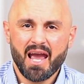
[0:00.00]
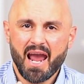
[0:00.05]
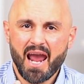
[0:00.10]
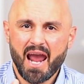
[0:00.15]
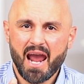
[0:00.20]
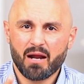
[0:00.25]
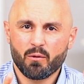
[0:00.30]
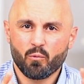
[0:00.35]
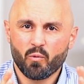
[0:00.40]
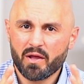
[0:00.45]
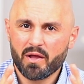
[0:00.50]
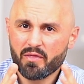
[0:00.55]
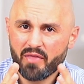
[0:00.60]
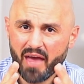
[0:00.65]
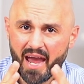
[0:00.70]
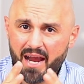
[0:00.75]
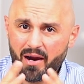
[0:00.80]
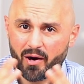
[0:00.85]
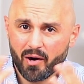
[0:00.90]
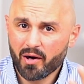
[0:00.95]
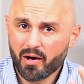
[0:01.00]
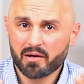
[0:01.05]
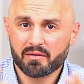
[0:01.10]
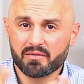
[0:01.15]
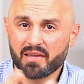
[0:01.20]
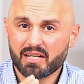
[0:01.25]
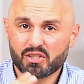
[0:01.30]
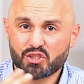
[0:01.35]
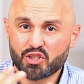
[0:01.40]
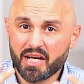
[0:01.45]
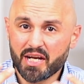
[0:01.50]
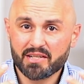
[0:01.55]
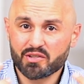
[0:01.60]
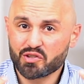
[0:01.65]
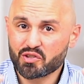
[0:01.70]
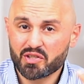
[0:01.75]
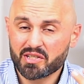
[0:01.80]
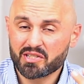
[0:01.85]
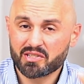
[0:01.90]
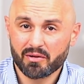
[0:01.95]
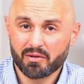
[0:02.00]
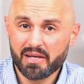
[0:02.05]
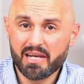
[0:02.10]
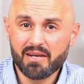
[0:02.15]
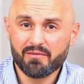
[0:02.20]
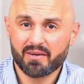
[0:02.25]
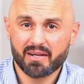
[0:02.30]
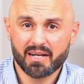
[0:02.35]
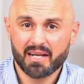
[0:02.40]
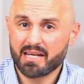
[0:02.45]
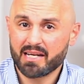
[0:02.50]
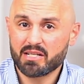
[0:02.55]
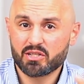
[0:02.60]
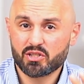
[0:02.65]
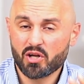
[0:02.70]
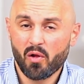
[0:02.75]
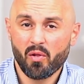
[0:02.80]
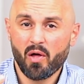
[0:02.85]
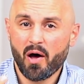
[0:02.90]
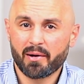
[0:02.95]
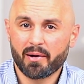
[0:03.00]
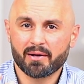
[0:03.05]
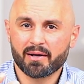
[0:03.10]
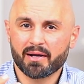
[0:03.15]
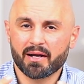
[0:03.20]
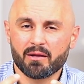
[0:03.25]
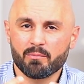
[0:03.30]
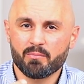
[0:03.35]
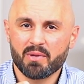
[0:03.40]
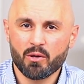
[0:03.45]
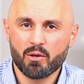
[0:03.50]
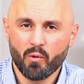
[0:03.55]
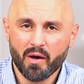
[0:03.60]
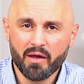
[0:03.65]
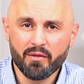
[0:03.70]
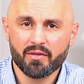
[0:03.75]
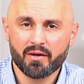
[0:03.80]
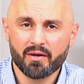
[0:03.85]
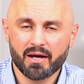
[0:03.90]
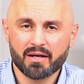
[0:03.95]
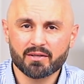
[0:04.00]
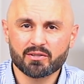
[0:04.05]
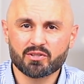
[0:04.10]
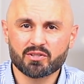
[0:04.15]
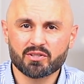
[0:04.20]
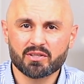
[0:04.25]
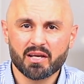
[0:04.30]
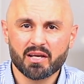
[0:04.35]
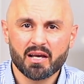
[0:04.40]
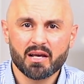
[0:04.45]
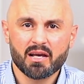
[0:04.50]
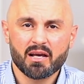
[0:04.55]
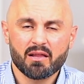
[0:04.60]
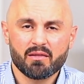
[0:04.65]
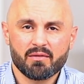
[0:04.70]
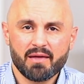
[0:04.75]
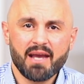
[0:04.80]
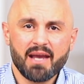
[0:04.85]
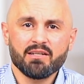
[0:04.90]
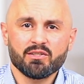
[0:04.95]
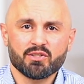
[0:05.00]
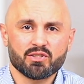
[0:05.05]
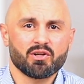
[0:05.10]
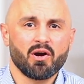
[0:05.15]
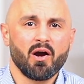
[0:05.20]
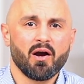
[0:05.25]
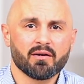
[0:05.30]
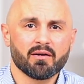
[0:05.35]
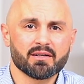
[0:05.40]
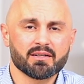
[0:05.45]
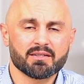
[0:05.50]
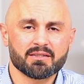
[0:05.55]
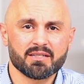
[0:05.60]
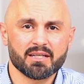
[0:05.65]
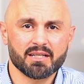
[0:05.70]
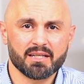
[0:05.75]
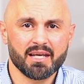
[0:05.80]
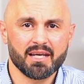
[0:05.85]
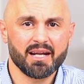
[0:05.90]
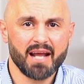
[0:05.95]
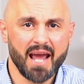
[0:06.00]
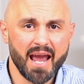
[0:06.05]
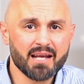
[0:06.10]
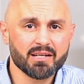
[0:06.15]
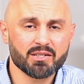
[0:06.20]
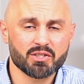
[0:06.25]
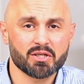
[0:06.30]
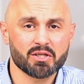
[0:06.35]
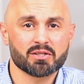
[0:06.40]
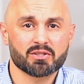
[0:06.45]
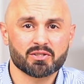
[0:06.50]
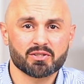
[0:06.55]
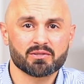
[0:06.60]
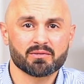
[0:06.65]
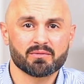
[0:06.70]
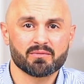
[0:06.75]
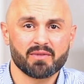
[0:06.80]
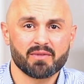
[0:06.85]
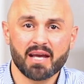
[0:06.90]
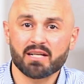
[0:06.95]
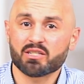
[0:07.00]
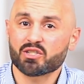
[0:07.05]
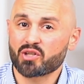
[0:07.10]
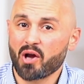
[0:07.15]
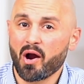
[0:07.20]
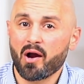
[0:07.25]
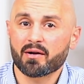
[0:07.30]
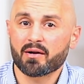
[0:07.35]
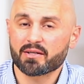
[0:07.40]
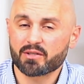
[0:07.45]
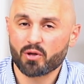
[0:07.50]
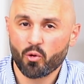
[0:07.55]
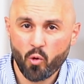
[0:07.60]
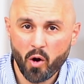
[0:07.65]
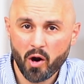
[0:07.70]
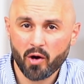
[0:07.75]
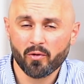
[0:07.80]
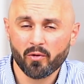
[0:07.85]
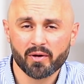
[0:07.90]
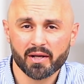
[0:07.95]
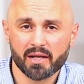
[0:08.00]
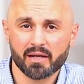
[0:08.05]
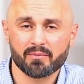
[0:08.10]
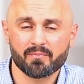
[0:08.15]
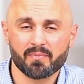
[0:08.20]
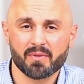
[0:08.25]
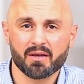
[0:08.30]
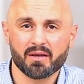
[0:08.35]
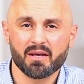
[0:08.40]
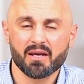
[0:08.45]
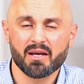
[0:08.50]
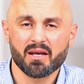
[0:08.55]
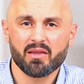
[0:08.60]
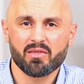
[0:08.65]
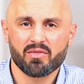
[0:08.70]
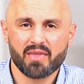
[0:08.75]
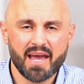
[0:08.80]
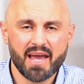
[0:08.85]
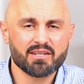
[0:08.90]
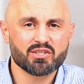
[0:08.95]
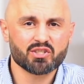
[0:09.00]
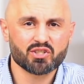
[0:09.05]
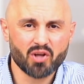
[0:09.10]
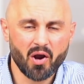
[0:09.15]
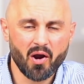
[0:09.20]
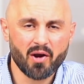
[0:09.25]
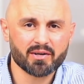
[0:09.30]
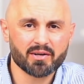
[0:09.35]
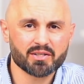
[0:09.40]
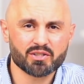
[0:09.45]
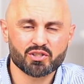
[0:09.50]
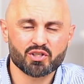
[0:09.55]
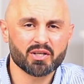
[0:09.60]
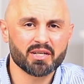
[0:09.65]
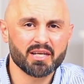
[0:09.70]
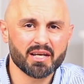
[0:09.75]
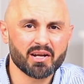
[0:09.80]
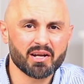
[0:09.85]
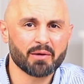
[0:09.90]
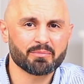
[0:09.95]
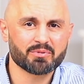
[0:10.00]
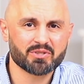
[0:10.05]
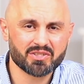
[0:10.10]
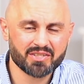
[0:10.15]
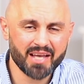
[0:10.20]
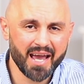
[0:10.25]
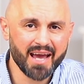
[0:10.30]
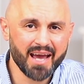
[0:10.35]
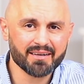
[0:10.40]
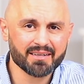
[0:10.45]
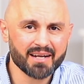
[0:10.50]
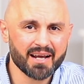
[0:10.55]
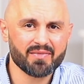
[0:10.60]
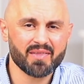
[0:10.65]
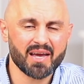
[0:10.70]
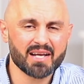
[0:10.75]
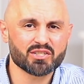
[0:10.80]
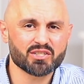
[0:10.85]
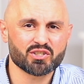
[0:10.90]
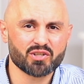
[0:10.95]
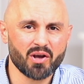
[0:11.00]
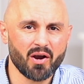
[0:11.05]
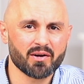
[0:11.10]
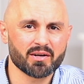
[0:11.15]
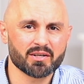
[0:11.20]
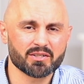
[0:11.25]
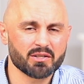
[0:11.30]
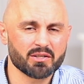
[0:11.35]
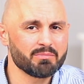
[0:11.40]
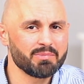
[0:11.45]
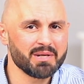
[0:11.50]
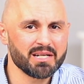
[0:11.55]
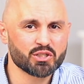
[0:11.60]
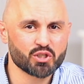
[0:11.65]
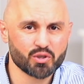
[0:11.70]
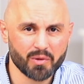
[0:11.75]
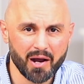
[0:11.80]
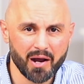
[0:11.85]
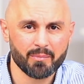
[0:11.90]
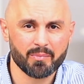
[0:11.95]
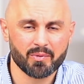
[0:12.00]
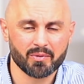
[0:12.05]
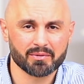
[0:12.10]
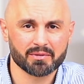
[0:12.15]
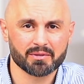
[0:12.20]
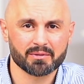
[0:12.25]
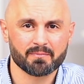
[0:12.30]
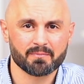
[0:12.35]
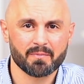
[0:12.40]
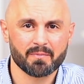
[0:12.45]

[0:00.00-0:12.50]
And when they heard that Jesus is leaving and he's no longer going to be with us, they started to get anxious. They started to worry. They started to get upset and they started to be troubled.